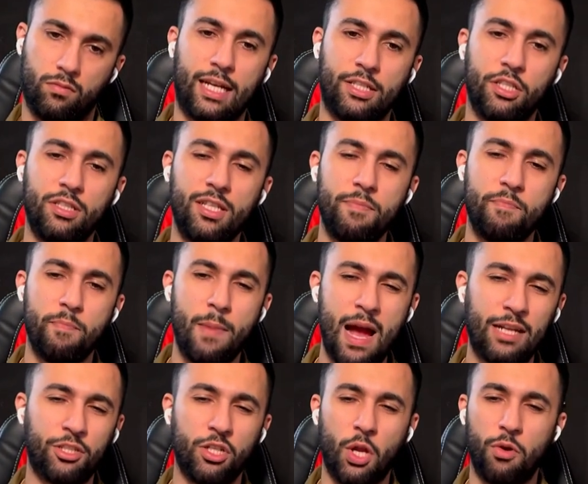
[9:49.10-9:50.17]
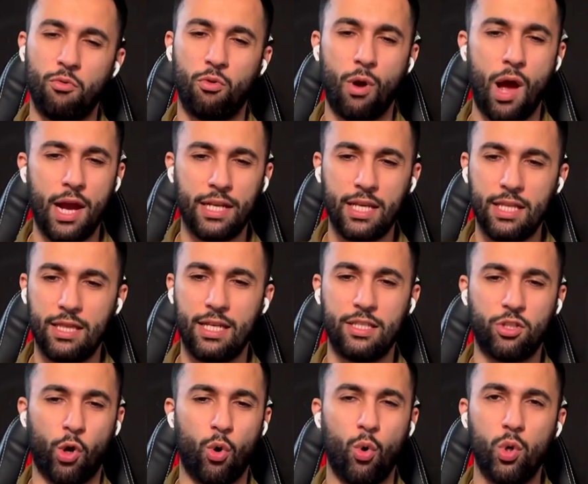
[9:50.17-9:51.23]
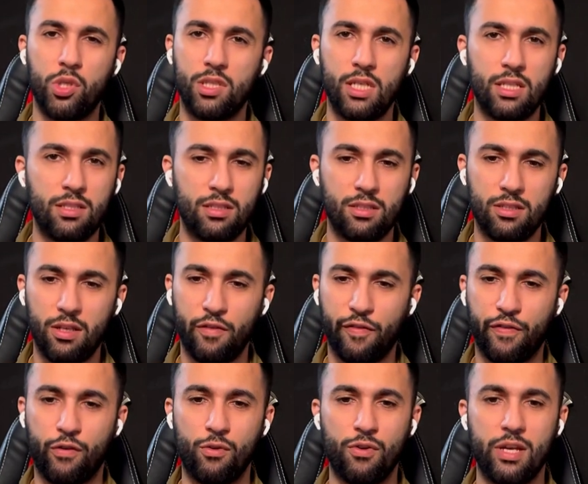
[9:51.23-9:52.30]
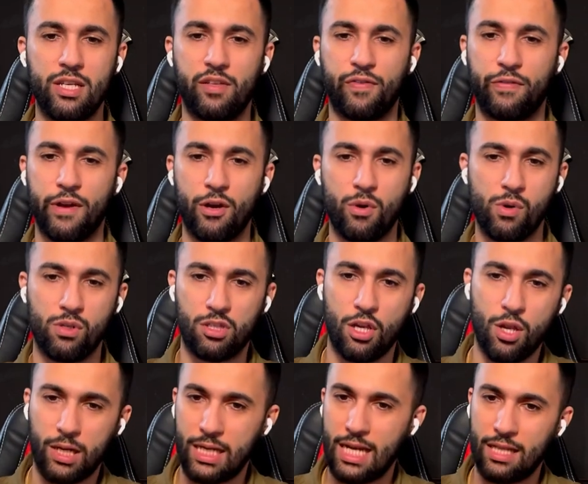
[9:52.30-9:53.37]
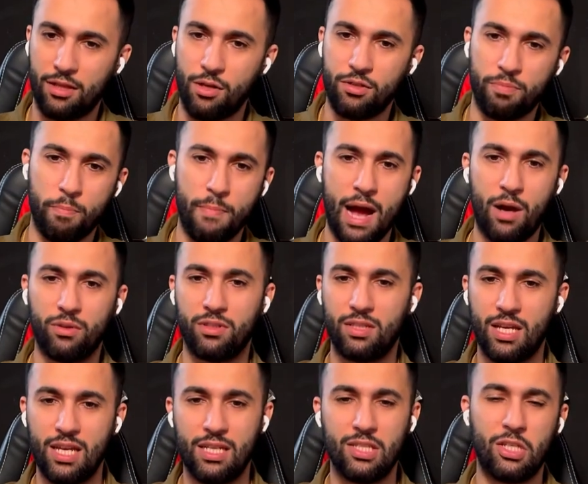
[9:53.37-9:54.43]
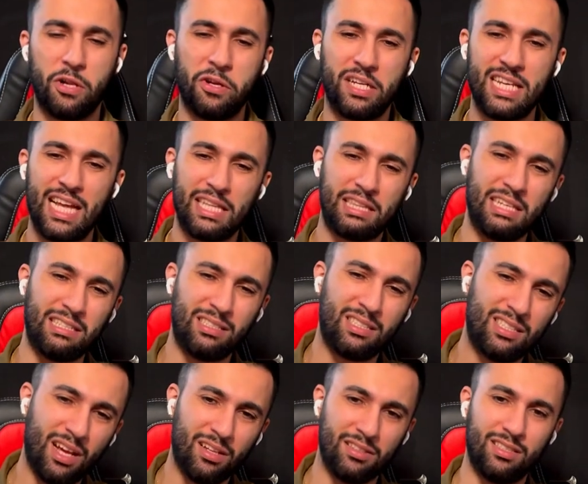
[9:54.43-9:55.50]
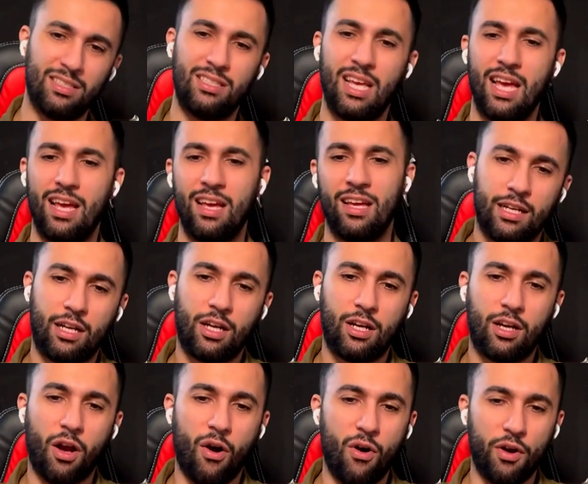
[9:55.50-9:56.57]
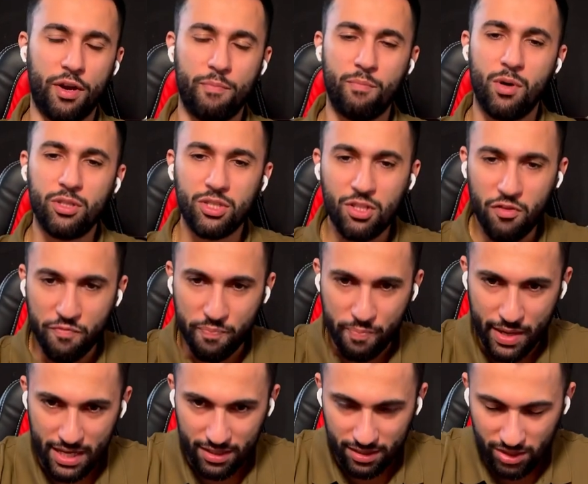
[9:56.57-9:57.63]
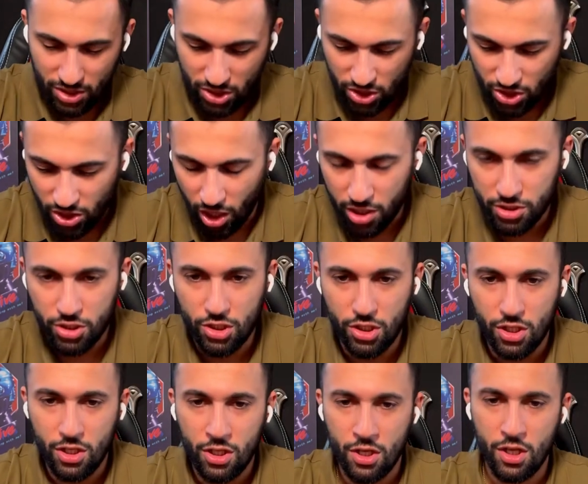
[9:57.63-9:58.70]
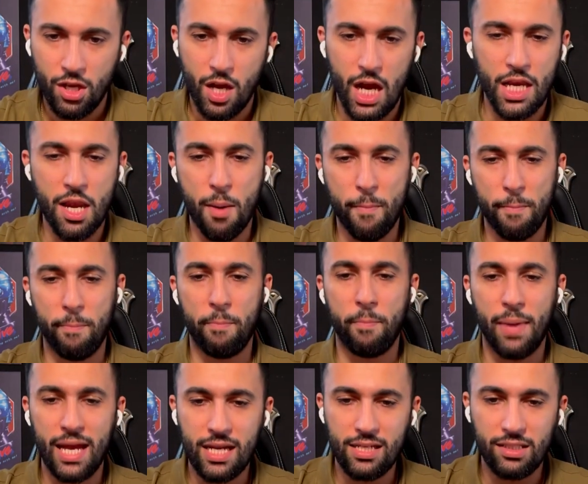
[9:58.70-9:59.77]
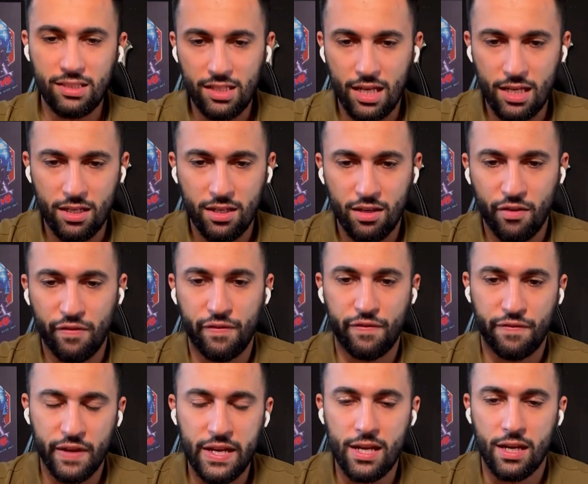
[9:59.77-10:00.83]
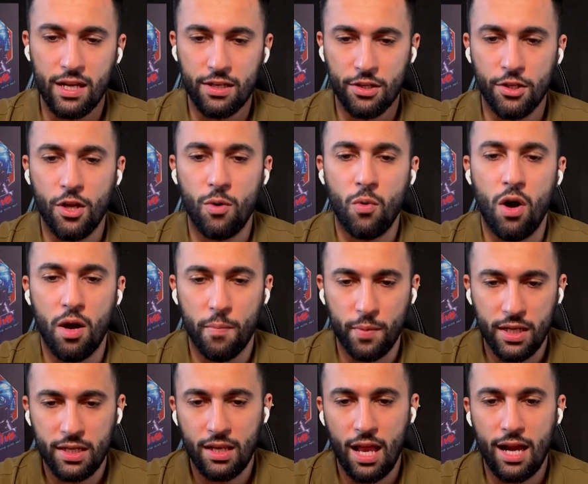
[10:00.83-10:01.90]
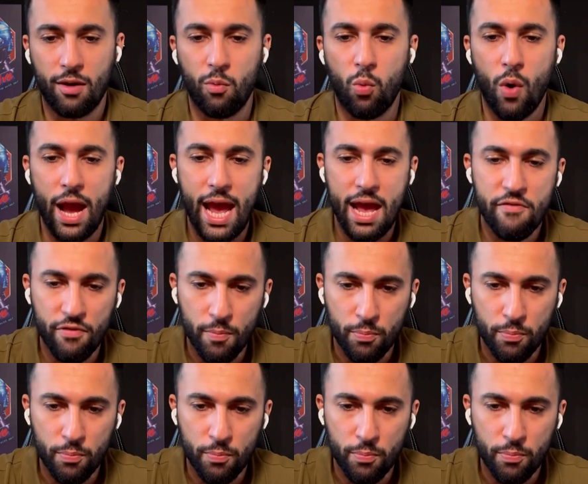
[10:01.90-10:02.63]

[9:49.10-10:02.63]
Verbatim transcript: just imagine riding these horses through these fields, looking at those mountains, looking at the sunset. God, it must have been such an amazing feeling. You know what I mean? Like, whatever